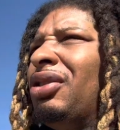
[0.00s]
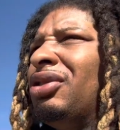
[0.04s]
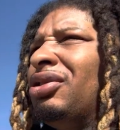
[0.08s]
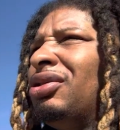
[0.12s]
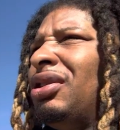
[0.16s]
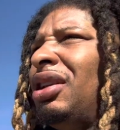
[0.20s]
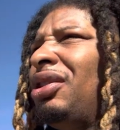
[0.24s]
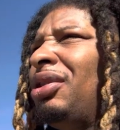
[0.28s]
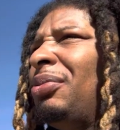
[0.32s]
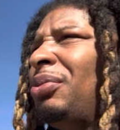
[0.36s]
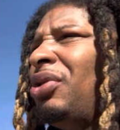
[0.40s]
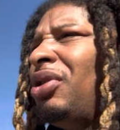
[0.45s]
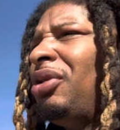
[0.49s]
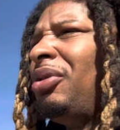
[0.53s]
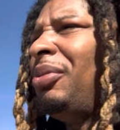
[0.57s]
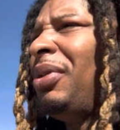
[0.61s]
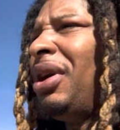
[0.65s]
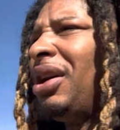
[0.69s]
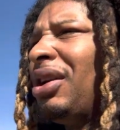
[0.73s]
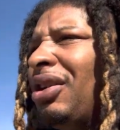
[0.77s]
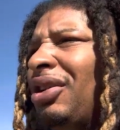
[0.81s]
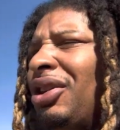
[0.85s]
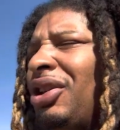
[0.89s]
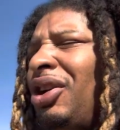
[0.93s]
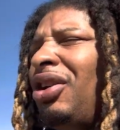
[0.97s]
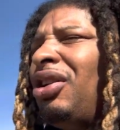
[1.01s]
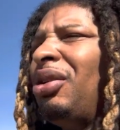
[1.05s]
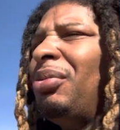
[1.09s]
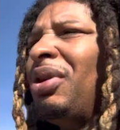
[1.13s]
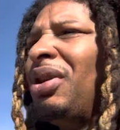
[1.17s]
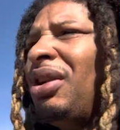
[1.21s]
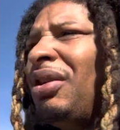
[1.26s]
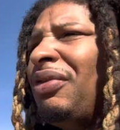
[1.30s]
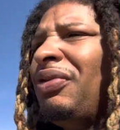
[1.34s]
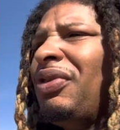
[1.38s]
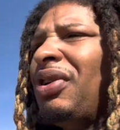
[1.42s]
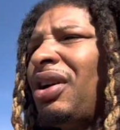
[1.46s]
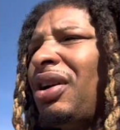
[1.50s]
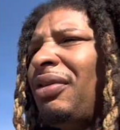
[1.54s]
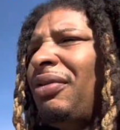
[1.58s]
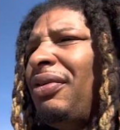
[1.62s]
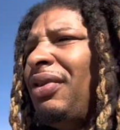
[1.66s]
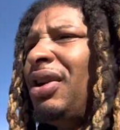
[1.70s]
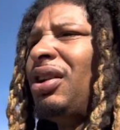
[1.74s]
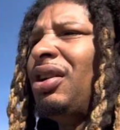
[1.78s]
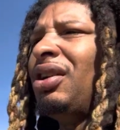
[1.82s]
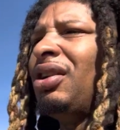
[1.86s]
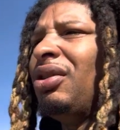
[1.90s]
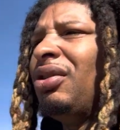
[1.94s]
So ain't no point in making a 30 minute fucking
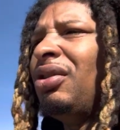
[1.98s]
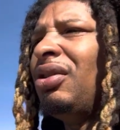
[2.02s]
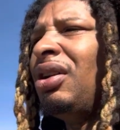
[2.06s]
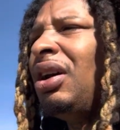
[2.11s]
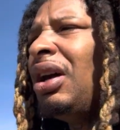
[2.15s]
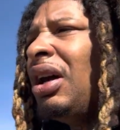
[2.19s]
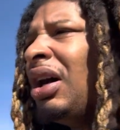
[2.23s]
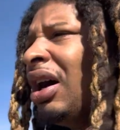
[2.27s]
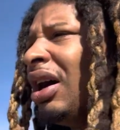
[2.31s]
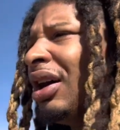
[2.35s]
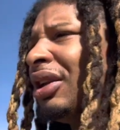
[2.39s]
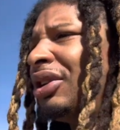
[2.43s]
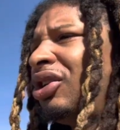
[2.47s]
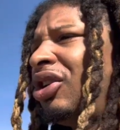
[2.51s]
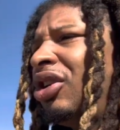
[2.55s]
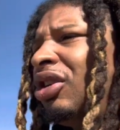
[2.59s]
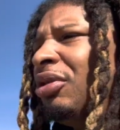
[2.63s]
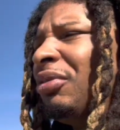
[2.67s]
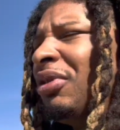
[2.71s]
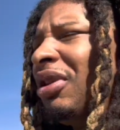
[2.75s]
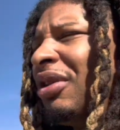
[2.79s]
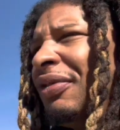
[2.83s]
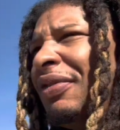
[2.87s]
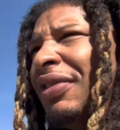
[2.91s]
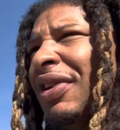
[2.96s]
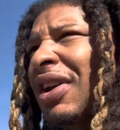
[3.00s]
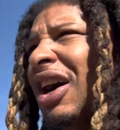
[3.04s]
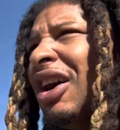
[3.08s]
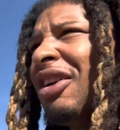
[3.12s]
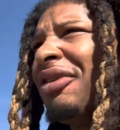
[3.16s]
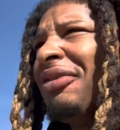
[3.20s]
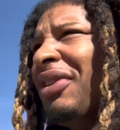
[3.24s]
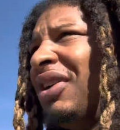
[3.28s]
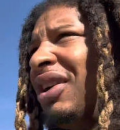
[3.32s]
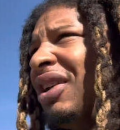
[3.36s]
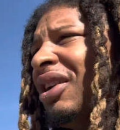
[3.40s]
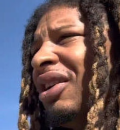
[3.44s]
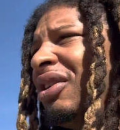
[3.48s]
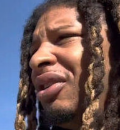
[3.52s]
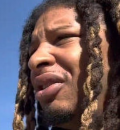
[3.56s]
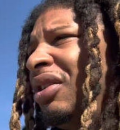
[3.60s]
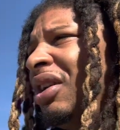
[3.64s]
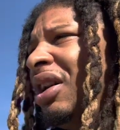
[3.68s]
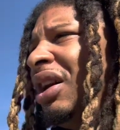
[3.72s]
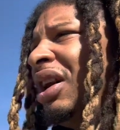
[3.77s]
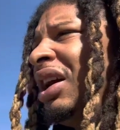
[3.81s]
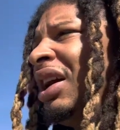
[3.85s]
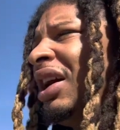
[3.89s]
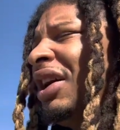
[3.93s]
video, a 30 minute vlog video,
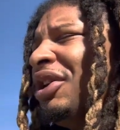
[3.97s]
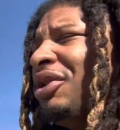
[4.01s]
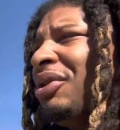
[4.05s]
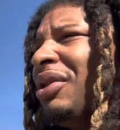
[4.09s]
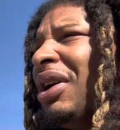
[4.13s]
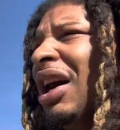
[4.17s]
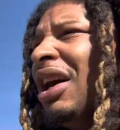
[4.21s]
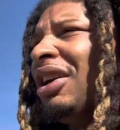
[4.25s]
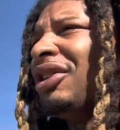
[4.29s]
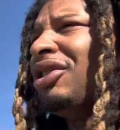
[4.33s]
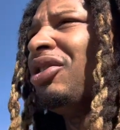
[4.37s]
and you guys